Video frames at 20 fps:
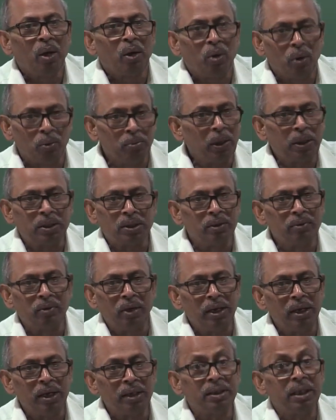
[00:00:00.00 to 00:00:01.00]
convection
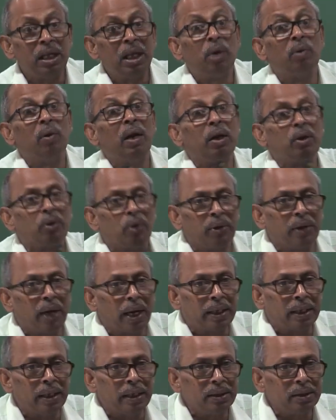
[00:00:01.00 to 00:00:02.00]
radiance, equivalent
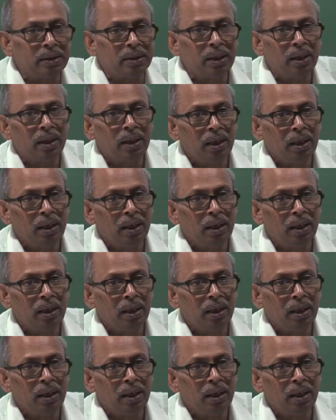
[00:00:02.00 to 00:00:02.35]
conductance.